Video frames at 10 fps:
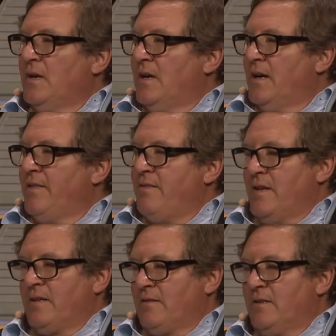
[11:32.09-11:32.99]
I
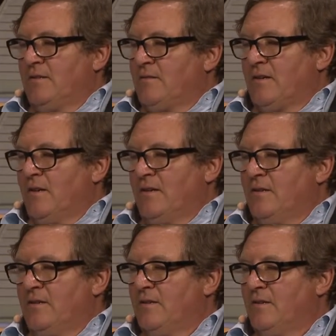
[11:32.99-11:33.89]
think that.
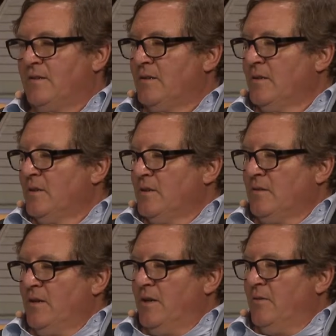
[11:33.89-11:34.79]
Uh,
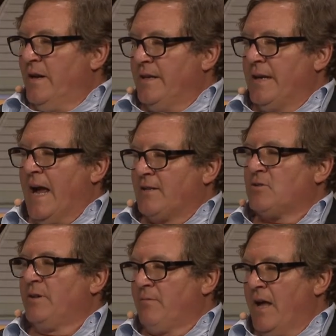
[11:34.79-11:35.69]
you know, it
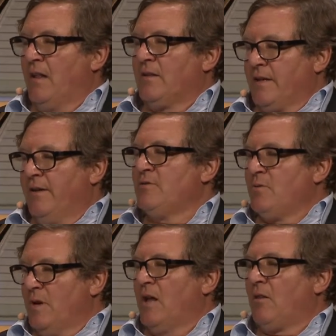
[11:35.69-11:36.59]
actually gives
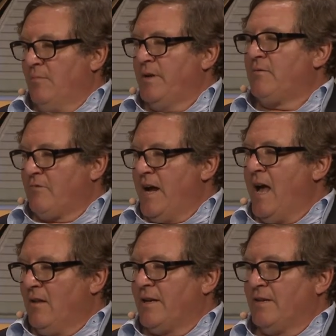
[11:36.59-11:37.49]
you an element of
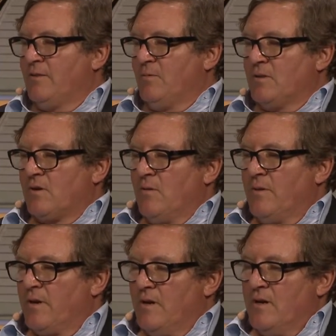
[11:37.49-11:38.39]
reality to what's
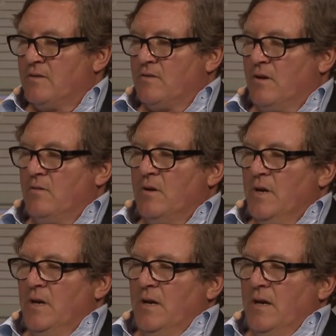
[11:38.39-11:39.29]
going on. So
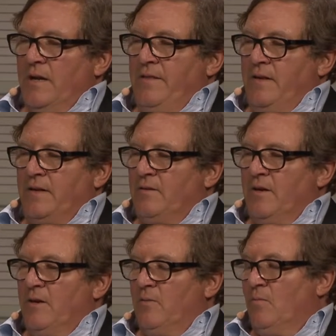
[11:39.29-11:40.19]
I think,
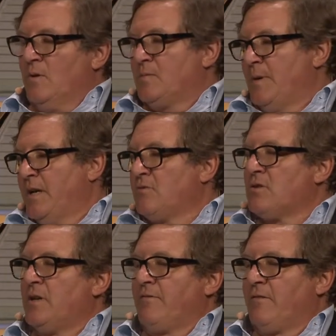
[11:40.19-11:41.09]
you know, what's been
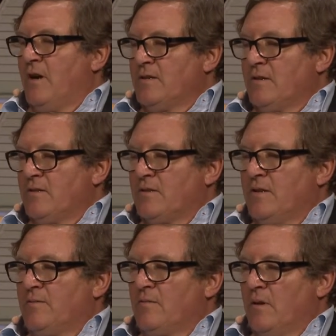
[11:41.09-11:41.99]
interesting for us is
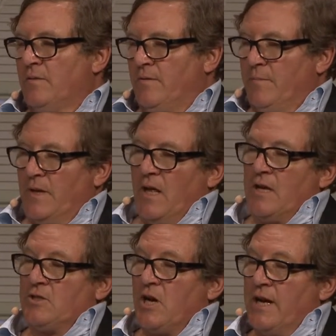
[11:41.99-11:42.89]
that uh, there have been a lot
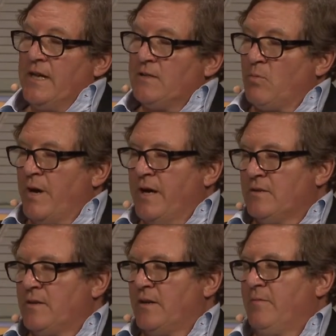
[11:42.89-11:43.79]
of Chinese
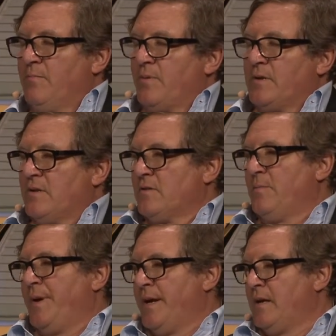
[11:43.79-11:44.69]
brands that have
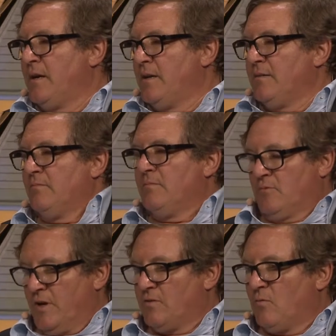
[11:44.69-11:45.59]
participated in
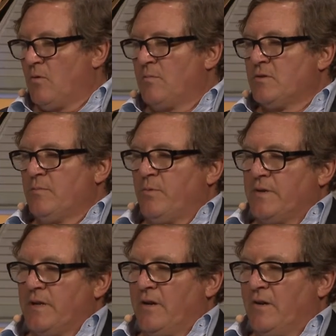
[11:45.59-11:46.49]
Transformers in
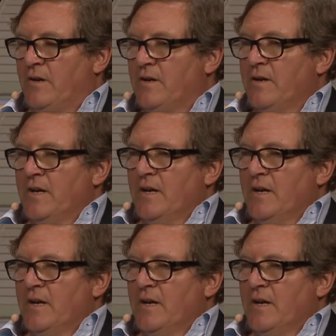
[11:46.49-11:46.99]
particular.